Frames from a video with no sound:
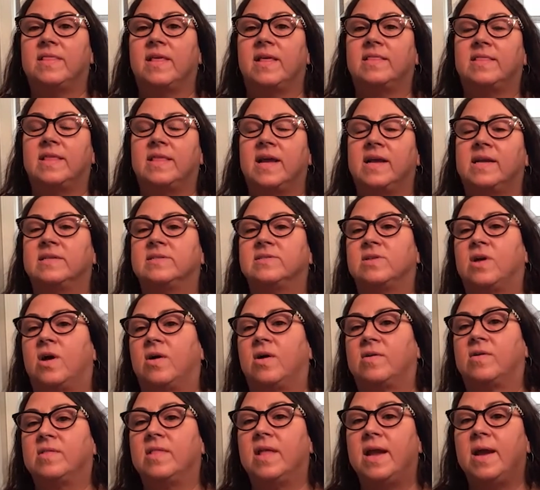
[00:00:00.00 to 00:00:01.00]
They think it's
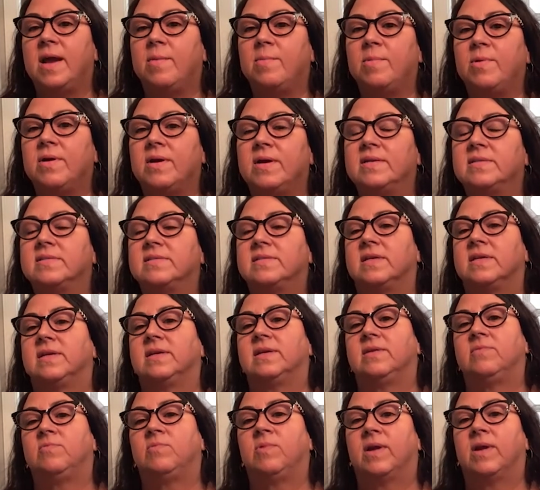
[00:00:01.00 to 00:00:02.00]
all glamorous
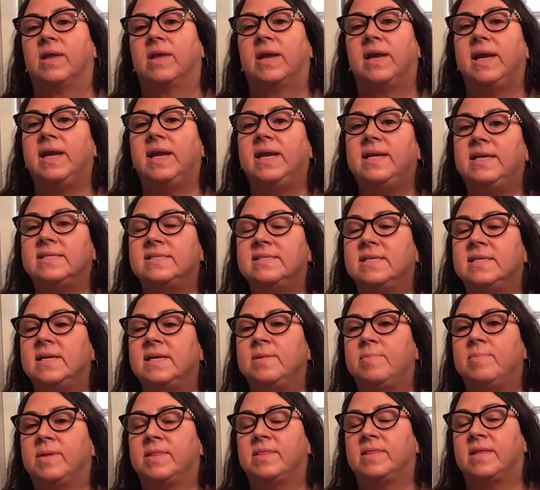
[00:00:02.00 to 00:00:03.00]
and really
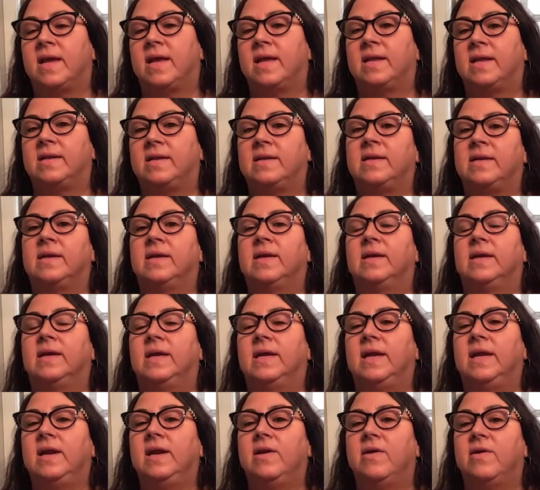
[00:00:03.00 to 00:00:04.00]
easy, but then
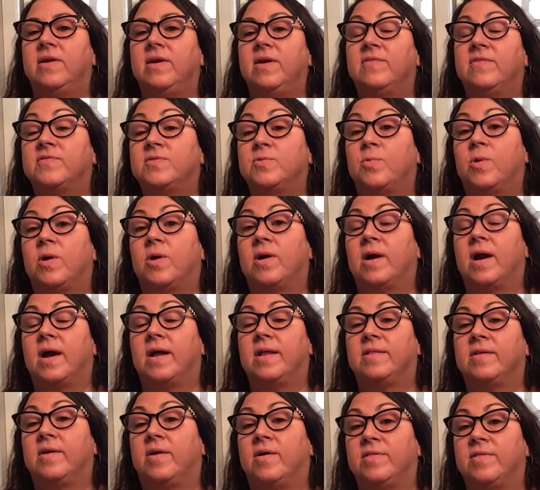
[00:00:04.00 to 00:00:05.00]
you have to work
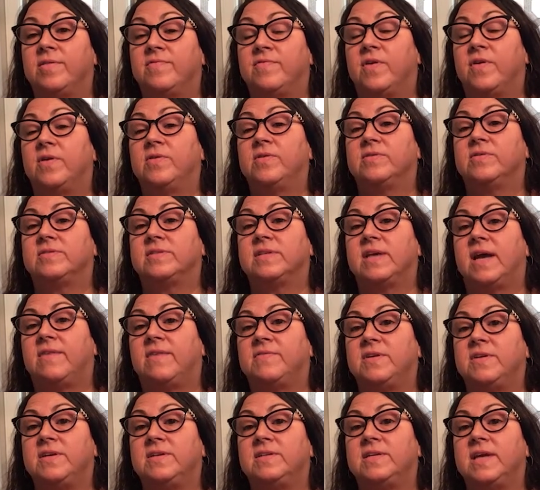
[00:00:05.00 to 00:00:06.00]
on all the photos
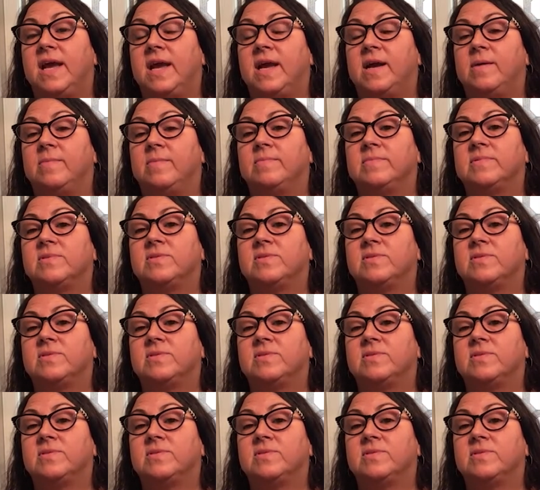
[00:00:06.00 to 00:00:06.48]
after you take them.